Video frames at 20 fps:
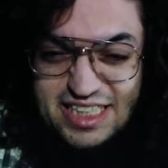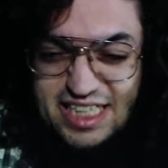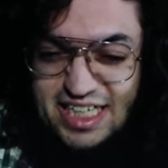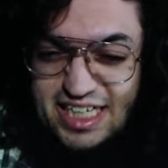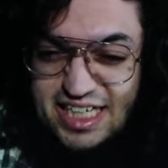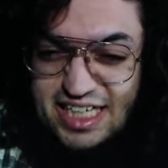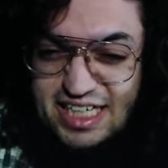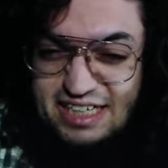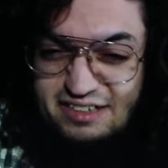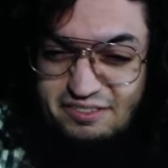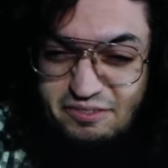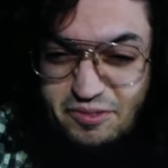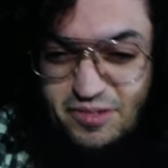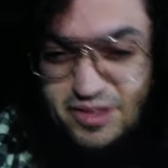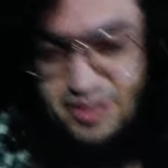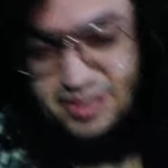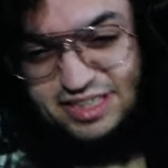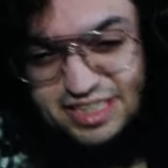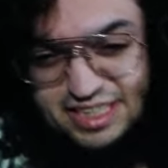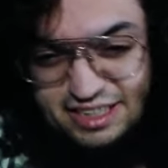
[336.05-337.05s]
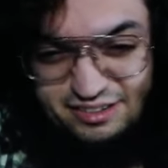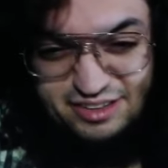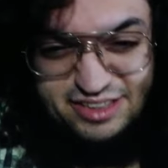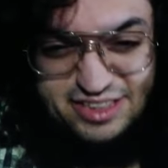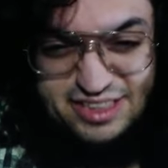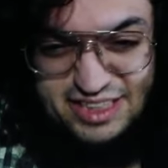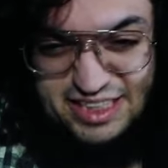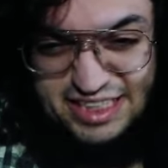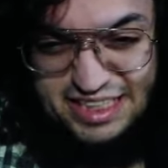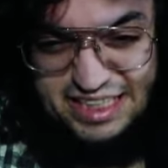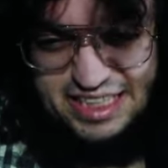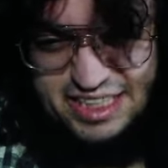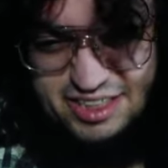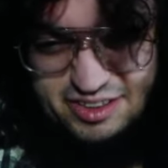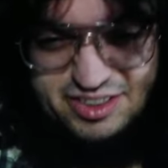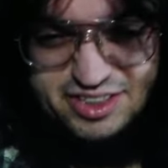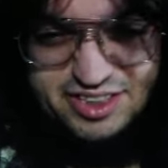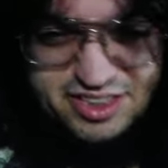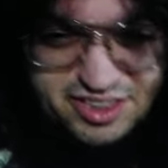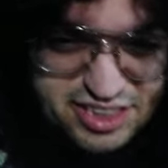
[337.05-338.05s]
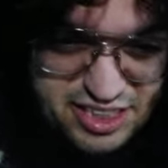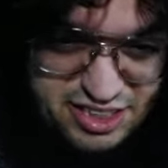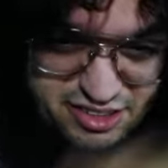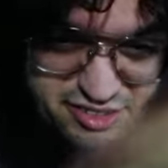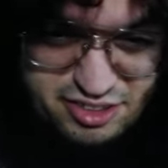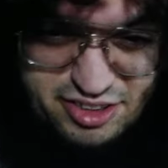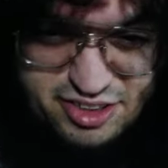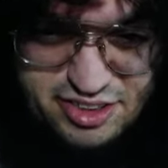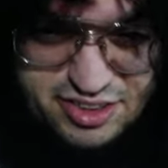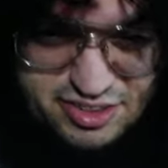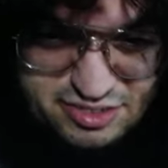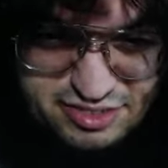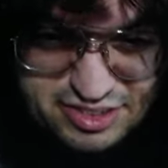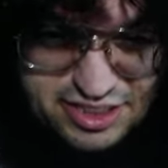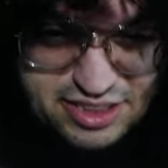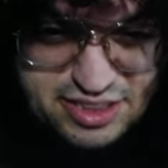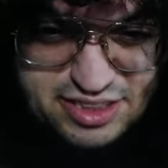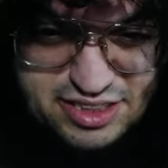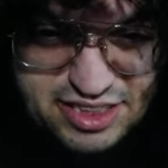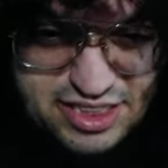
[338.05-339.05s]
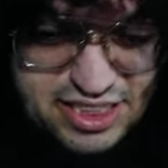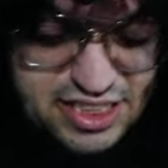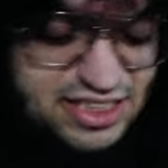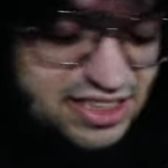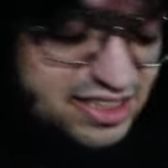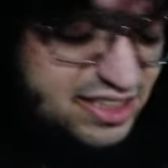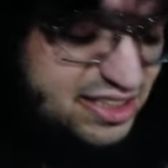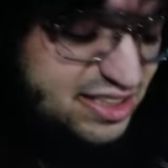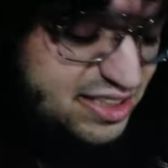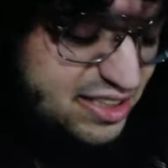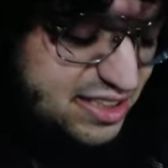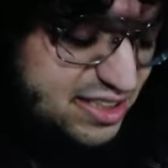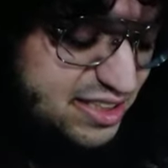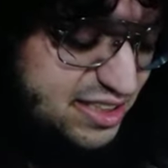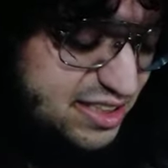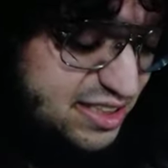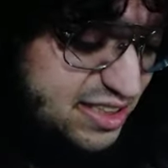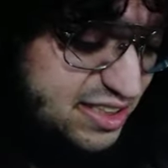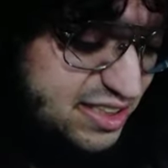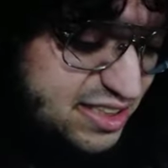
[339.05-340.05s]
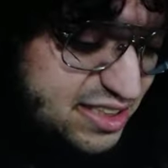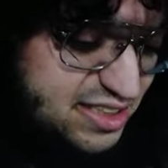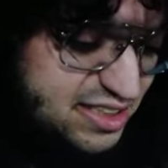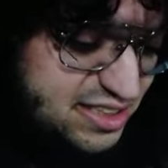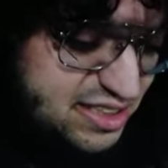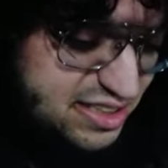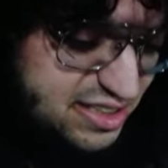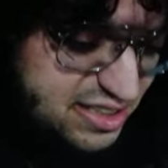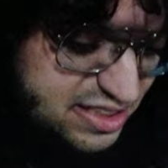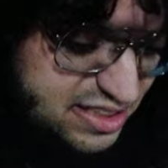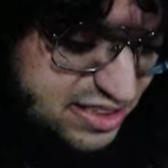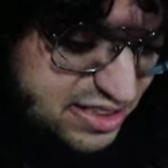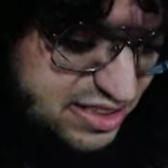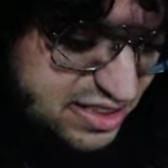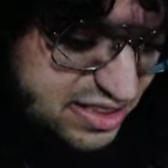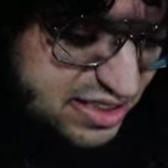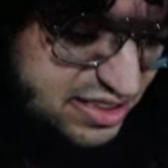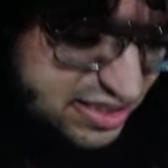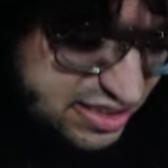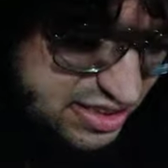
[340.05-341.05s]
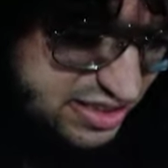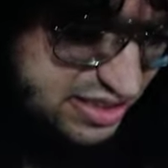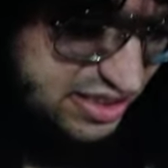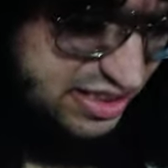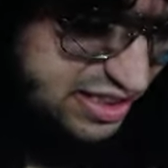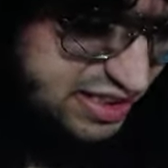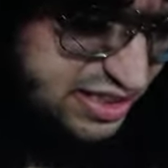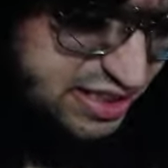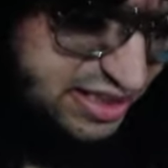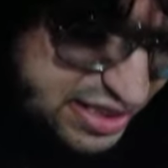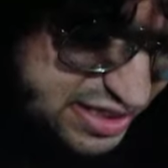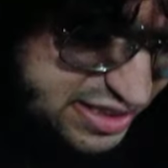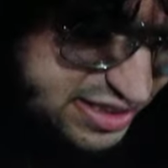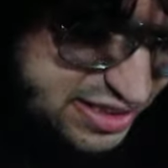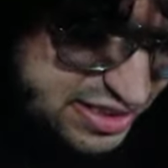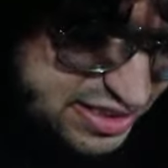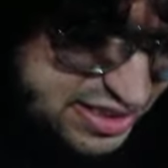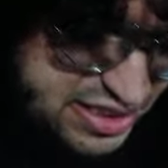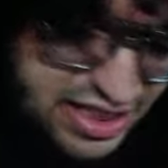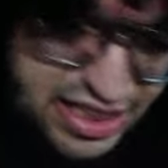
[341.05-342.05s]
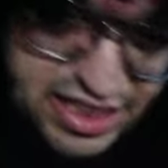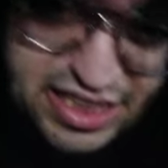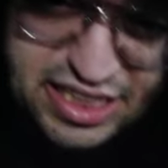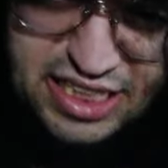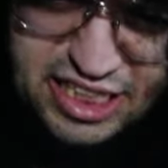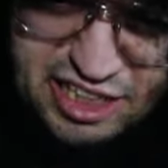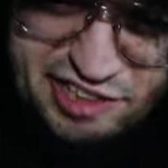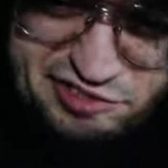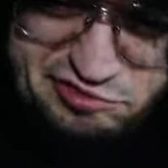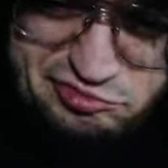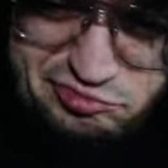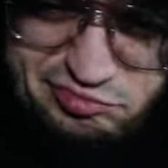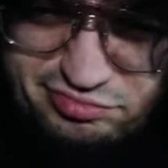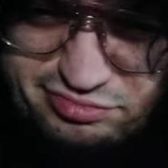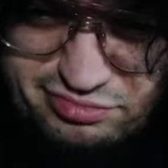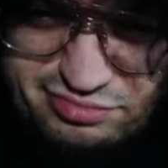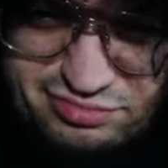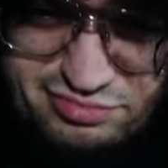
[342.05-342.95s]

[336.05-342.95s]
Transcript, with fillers: Uh, how like how's how the rest and this and that's like um.